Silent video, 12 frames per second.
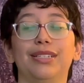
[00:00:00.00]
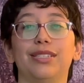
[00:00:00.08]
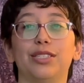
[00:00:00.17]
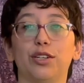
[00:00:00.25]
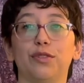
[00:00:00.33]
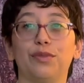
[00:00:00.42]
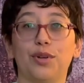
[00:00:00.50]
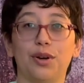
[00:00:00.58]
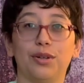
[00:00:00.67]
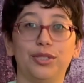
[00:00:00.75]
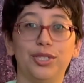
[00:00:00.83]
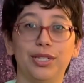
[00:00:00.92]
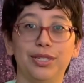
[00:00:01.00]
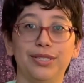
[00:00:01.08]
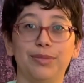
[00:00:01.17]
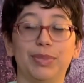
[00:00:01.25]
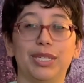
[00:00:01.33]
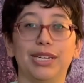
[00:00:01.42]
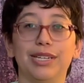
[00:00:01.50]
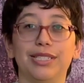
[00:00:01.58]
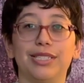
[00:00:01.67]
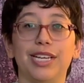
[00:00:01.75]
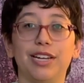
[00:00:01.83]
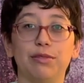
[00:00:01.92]
self-conscious
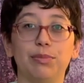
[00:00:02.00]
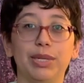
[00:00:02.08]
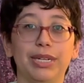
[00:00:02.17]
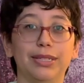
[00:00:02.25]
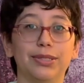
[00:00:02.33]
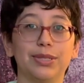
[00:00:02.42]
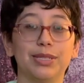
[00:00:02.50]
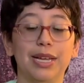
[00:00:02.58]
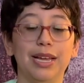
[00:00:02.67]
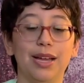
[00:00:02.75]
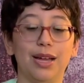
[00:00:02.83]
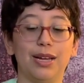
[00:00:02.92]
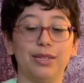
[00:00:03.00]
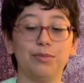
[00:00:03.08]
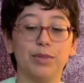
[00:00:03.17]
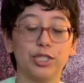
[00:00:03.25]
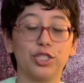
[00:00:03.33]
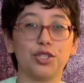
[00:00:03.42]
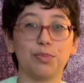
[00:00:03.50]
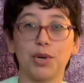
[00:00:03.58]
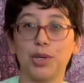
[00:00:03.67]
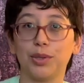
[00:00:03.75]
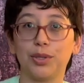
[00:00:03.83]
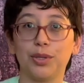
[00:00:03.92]
because everybody else had much
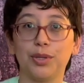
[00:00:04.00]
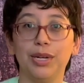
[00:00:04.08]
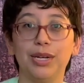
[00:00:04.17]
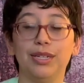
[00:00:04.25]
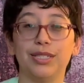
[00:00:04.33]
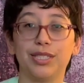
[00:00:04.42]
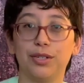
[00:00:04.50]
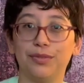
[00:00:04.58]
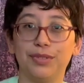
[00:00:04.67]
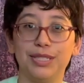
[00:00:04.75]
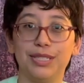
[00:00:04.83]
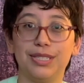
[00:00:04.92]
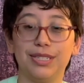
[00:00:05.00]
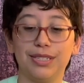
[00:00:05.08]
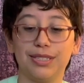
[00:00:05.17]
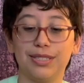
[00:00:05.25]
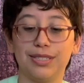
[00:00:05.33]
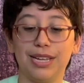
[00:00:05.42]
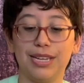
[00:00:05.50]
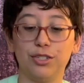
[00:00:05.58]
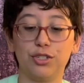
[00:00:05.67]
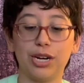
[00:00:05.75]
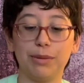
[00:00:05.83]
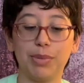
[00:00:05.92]
smaller selfie sticks and
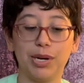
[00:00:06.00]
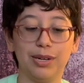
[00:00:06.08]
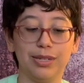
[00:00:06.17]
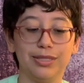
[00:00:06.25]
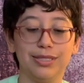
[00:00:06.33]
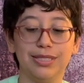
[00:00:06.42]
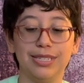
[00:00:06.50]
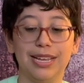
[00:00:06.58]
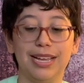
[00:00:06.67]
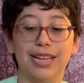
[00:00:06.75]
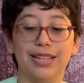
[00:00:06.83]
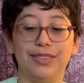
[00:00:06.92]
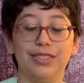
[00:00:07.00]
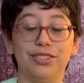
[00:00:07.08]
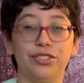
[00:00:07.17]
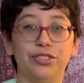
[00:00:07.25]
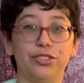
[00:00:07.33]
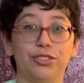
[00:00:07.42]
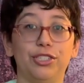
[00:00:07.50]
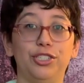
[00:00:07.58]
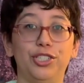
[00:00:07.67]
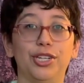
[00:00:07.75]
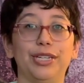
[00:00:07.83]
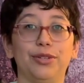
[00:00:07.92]
tripods, and this is
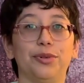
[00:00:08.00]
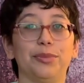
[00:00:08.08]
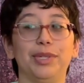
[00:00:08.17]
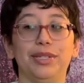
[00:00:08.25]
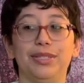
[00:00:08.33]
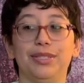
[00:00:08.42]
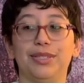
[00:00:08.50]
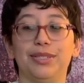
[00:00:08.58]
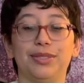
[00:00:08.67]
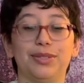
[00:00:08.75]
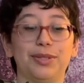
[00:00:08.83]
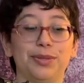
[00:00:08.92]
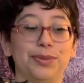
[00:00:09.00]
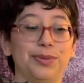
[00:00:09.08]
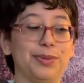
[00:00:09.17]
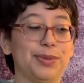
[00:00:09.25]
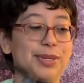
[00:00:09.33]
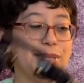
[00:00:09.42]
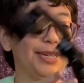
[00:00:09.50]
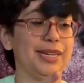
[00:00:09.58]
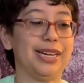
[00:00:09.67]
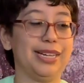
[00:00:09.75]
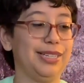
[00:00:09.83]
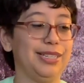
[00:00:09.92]
ginormous, so
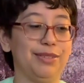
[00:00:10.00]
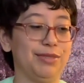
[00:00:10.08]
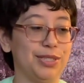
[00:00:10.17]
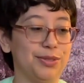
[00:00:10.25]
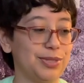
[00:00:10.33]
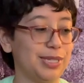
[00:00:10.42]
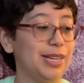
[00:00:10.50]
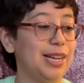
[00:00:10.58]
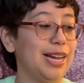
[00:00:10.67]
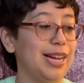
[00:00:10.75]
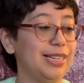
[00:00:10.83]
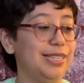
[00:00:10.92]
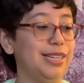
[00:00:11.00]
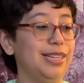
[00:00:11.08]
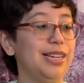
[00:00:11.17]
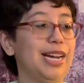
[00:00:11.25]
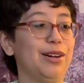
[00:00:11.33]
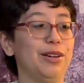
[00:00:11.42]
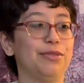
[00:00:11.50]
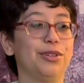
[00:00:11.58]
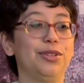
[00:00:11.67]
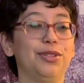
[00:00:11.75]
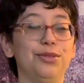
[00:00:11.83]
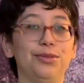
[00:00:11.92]
I didn't even use it. I did, however,
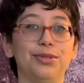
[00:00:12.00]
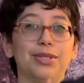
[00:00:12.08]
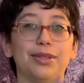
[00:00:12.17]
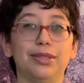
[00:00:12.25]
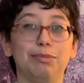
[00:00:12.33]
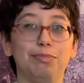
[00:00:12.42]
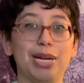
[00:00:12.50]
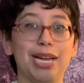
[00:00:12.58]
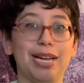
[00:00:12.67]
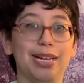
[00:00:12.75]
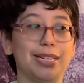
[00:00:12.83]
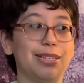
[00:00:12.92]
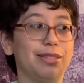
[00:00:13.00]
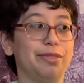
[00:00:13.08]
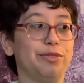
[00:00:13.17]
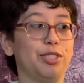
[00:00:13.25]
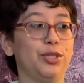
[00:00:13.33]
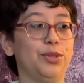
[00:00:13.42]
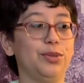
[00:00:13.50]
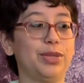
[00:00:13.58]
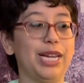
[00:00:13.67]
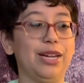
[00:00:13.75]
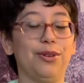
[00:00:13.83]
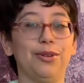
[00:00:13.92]
use the bag to
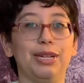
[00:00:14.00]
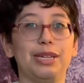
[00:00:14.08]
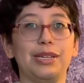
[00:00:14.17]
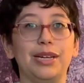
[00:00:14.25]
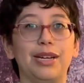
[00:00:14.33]
carry